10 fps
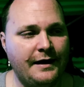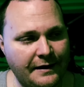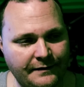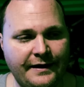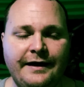
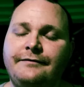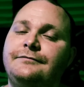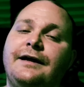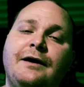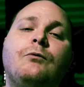And
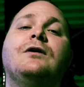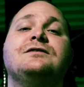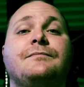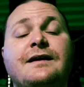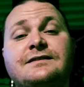then it
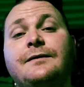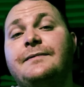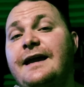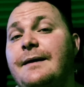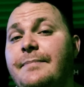was a messed
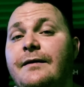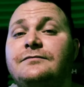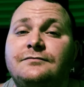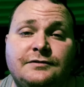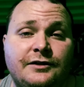up camp
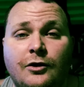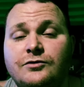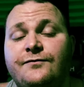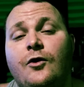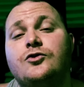at, you know,
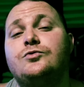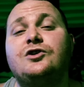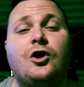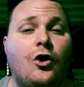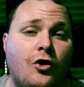as far as
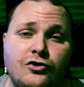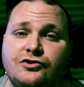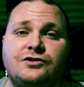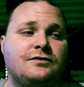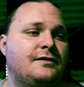with the
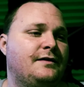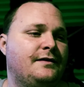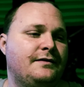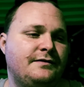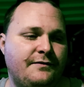guards,
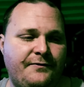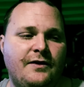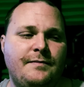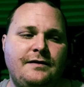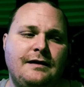you
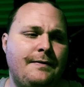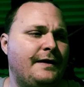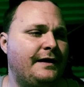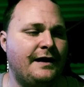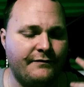feel me? And
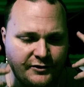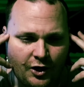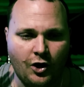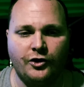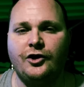then it never
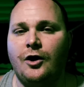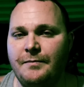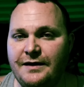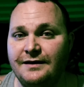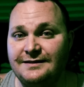dawned
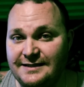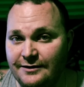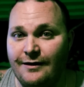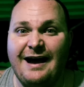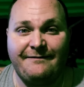on me
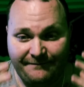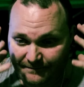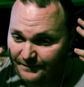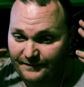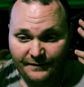until I
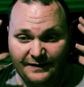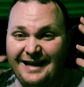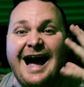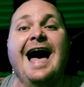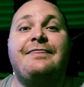
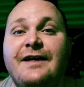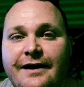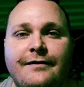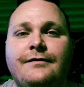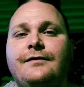got
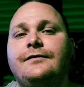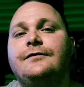there.